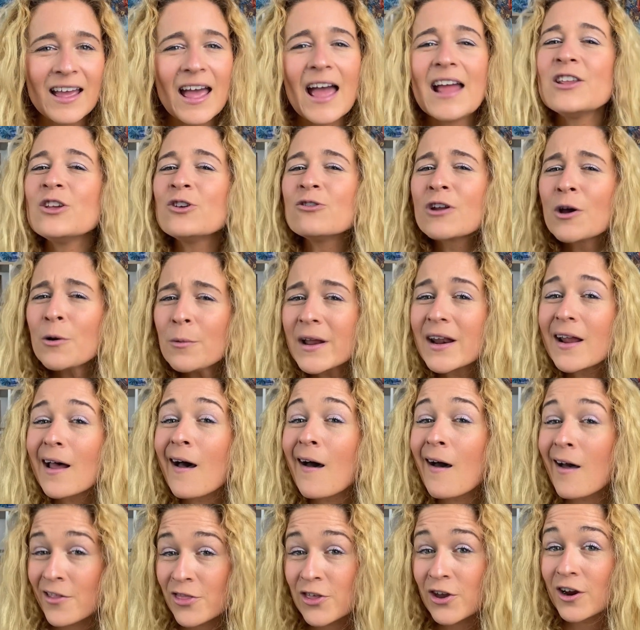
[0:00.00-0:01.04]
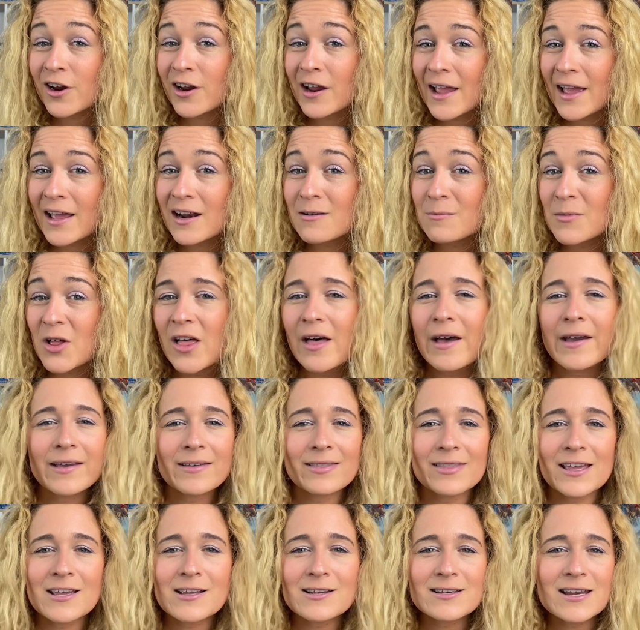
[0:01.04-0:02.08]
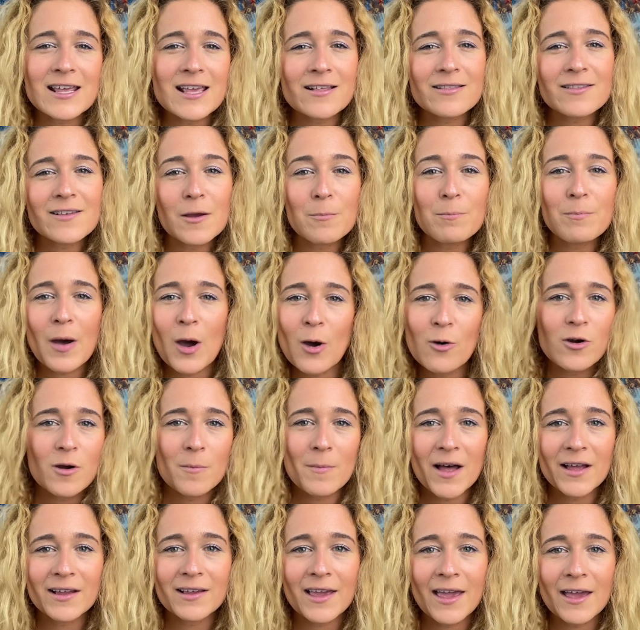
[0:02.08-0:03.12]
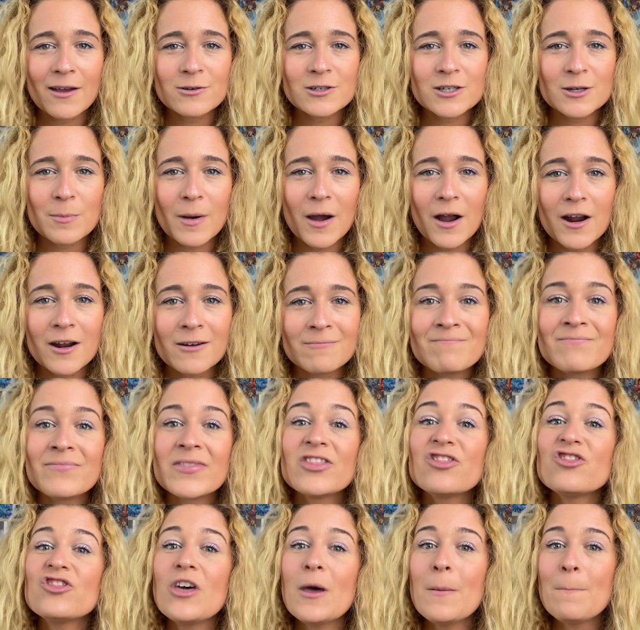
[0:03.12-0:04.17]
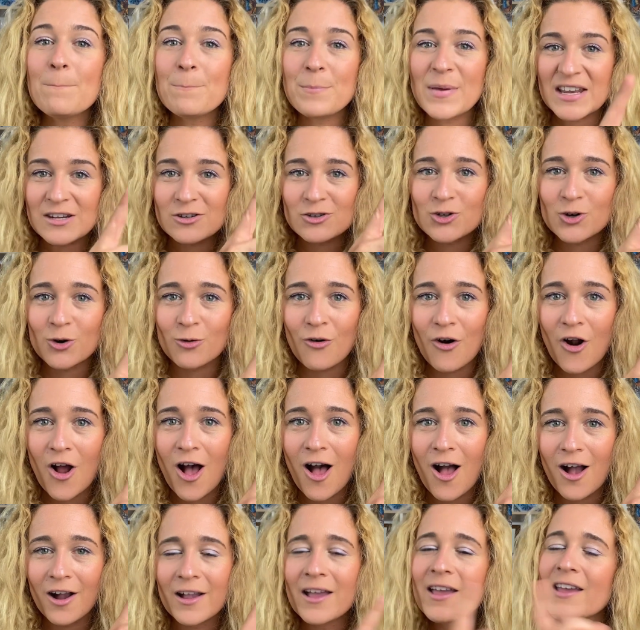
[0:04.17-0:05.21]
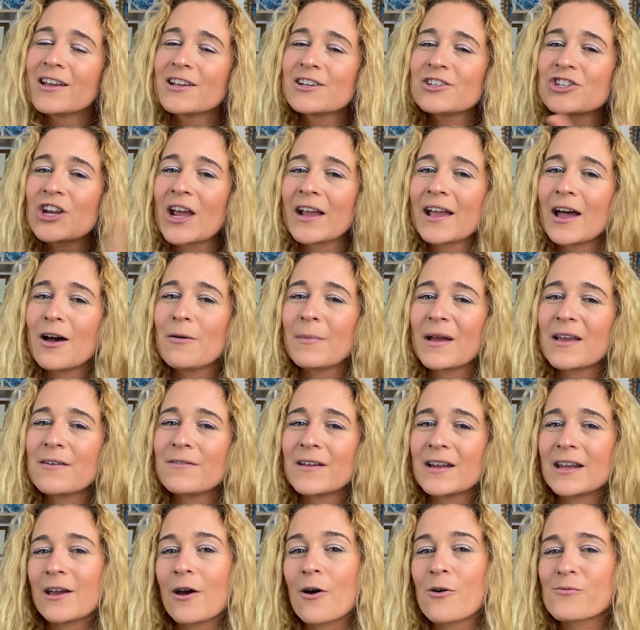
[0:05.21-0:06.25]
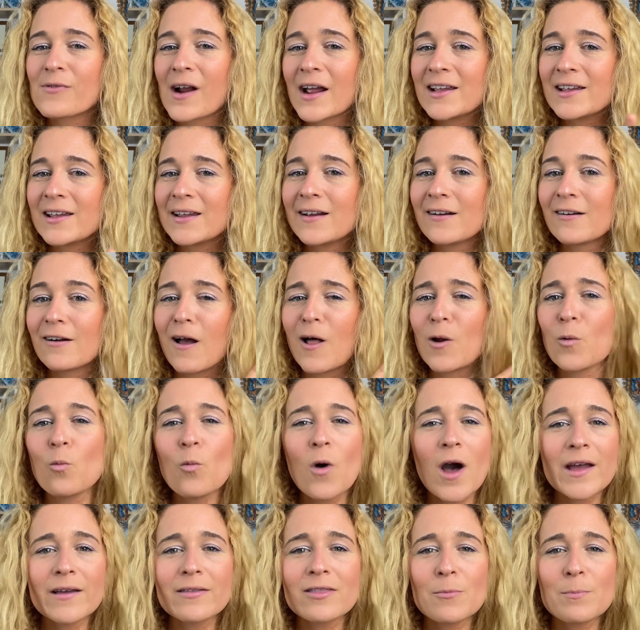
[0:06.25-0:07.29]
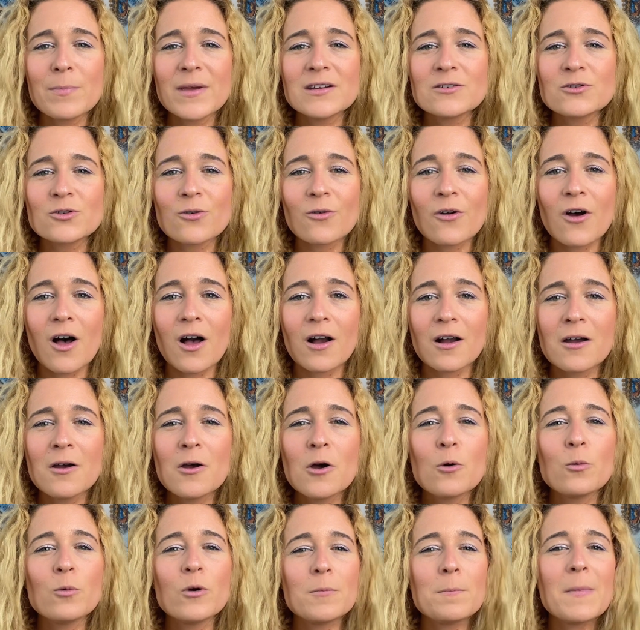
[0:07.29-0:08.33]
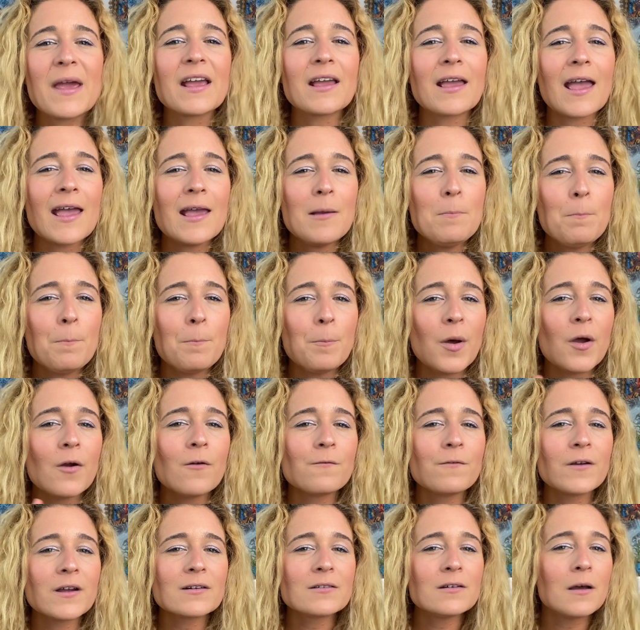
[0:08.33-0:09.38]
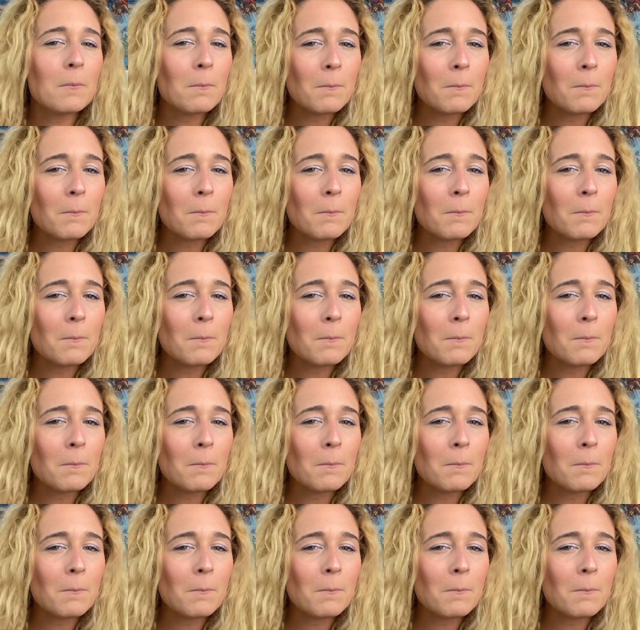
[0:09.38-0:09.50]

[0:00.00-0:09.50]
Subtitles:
And you know what other animal I think needs a Pokemon counterpart? the Binturong. Check out my video right here on why the Binturong would make a perfect